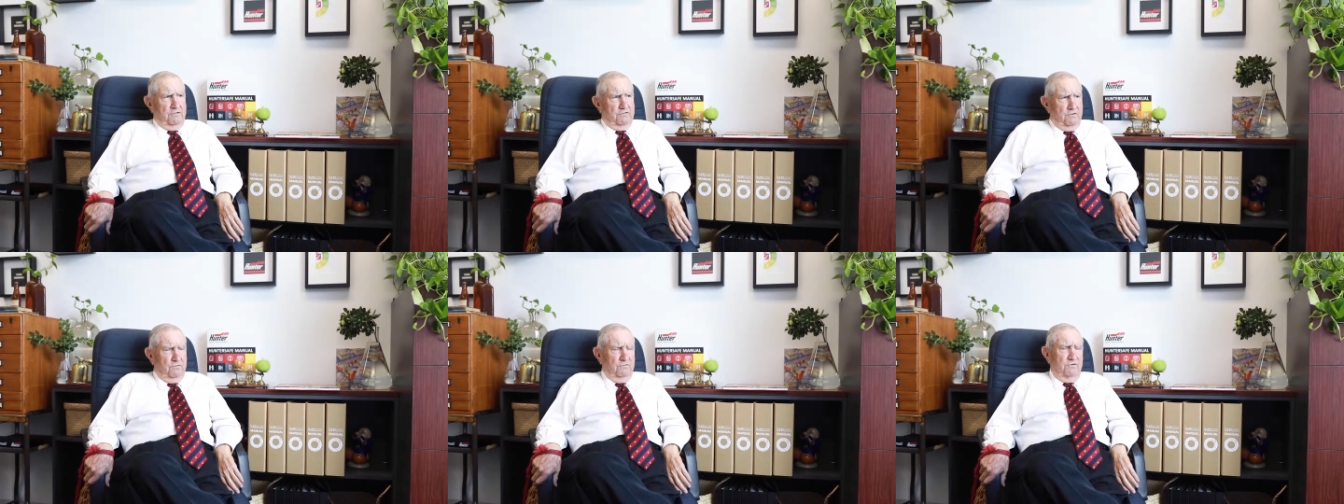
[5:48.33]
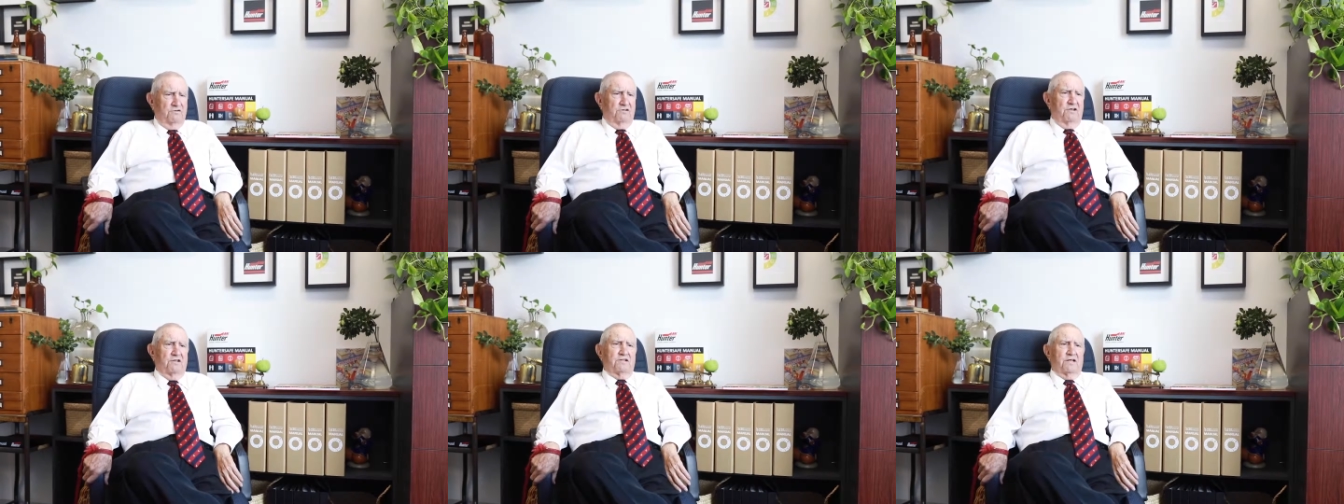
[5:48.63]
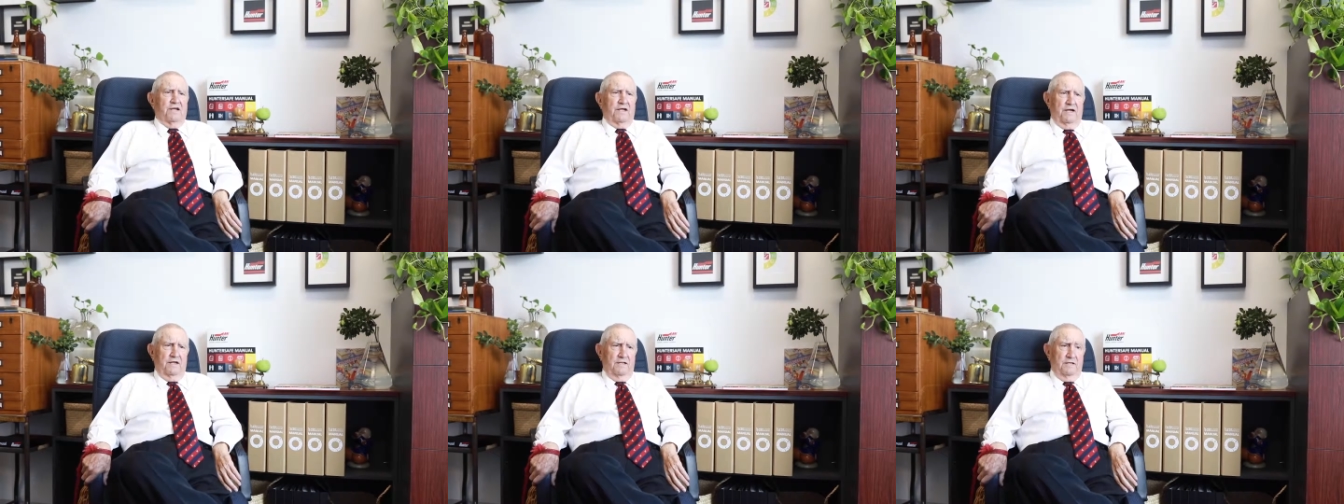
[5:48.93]
So we sit
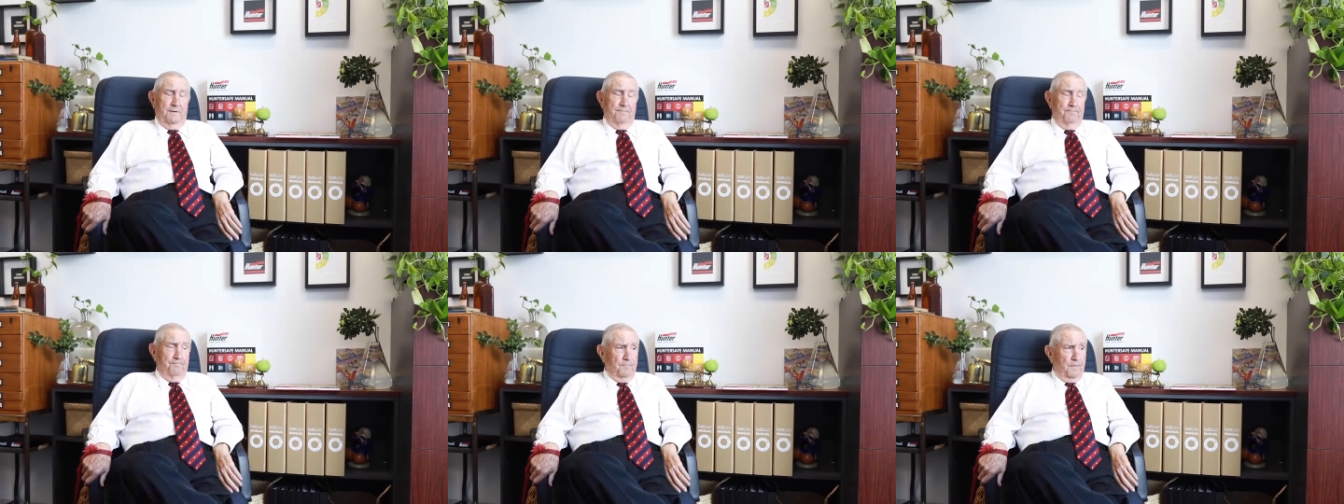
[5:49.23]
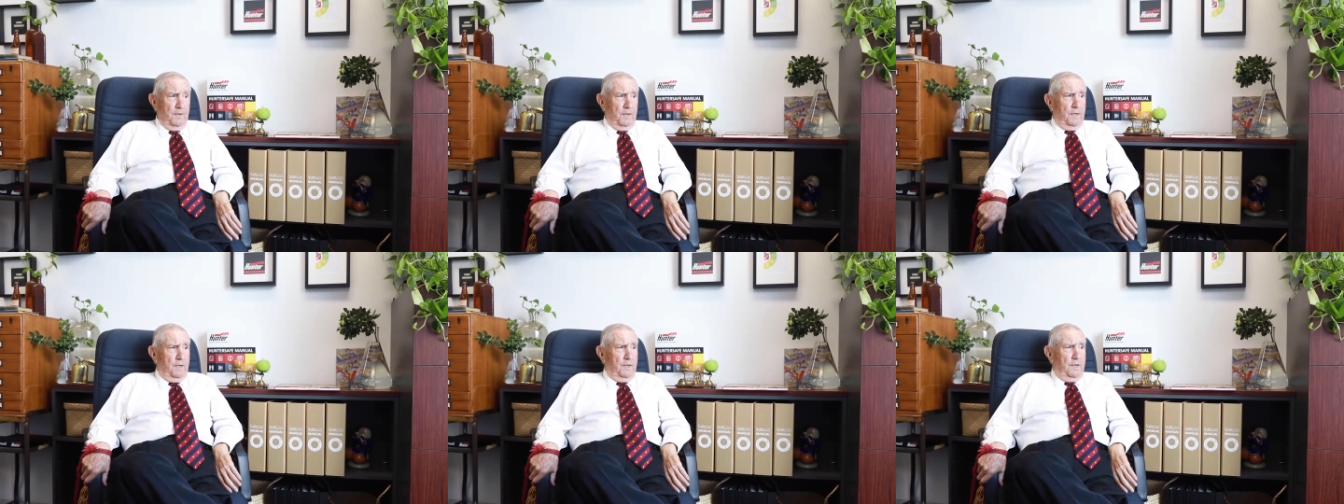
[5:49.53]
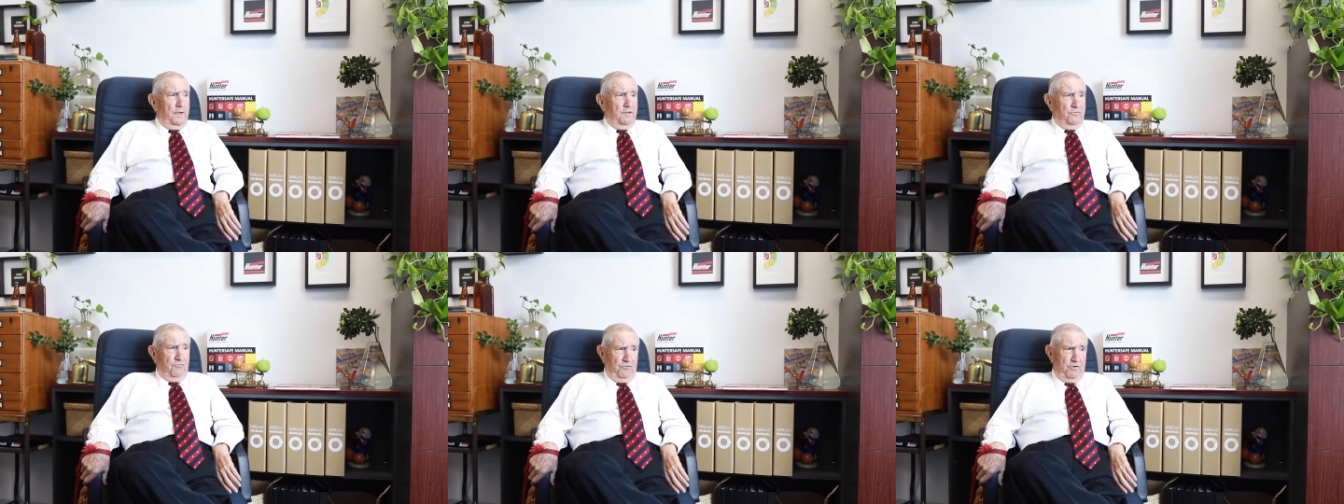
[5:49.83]
together,
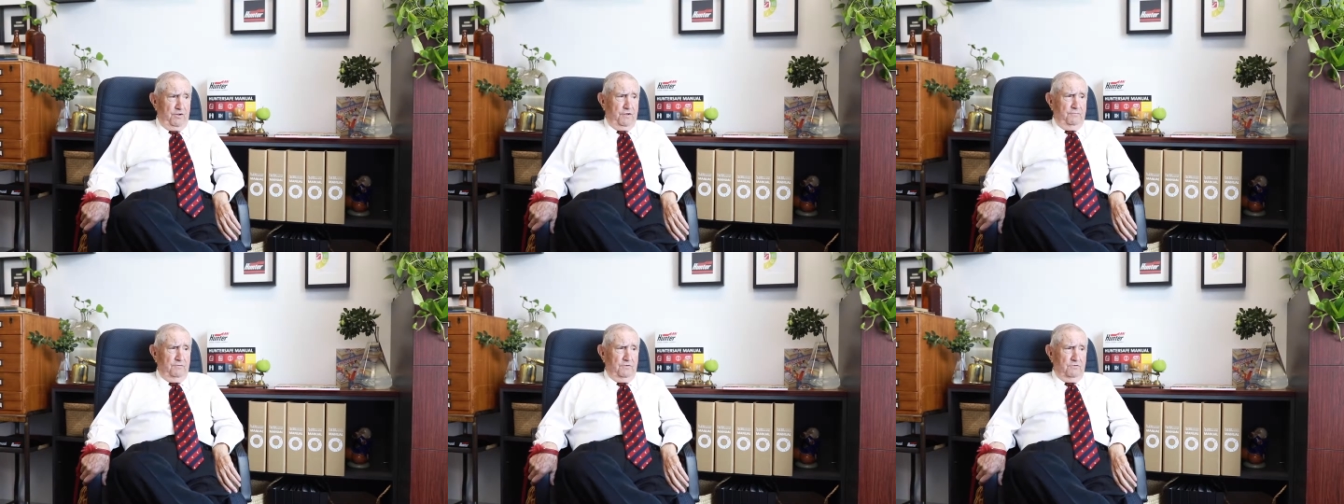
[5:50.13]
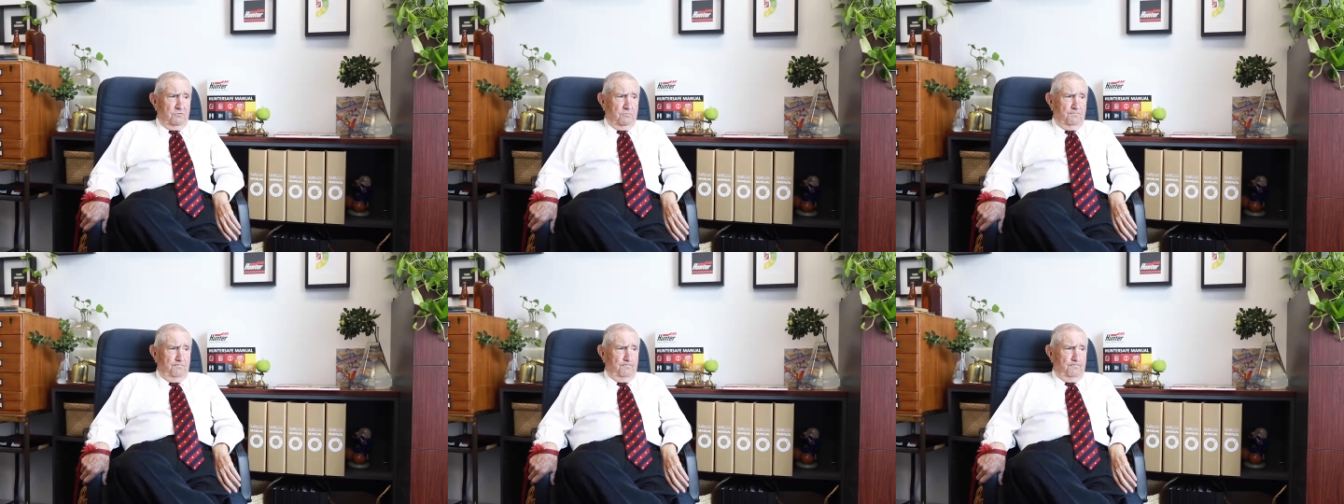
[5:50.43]
three of us.